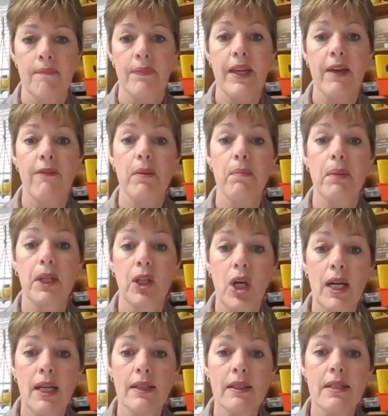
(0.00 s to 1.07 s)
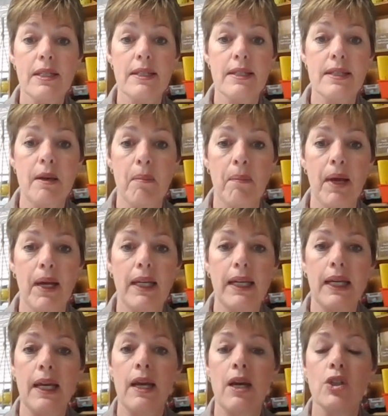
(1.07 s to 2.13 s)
If it belongs to somebody,